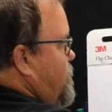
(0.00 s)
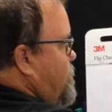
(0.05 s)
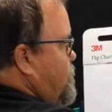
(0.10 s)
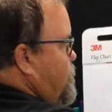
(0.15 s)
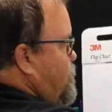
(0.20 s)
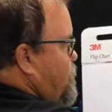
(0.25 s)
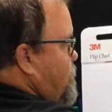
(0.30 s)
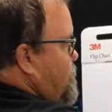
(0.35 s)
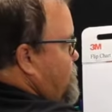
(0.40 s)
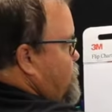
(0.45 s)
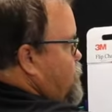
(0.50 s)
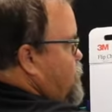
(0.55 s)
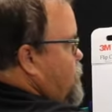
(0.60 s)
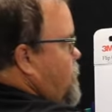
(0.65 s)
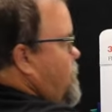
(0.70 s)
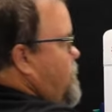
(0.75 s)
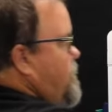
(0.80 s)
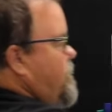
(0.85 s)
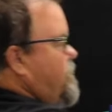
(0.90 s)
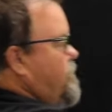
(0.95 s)
flip
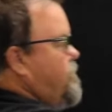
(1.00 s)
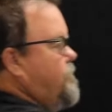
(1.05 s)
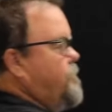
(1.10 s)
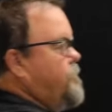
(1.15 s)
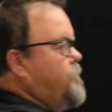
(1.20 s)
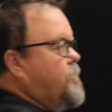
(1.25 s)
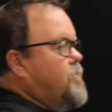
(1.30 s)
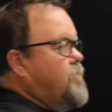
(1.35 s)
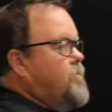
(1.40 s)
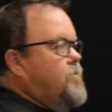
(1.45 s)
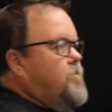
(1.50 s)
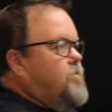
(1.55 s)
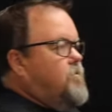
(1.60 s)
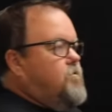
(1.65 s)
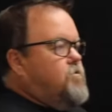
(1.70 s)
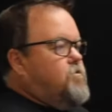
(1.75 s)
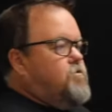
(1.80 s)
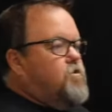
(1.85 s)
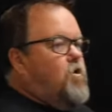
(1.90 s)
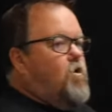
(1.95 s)
chart here.
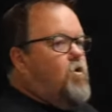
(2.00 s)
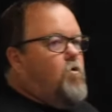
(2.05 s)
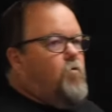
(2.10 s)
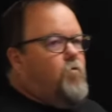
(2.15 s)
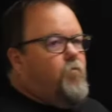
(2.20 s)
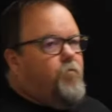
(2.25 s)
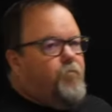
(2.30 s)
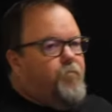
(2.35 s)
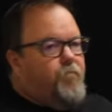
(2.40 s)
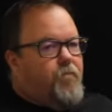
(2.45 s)
So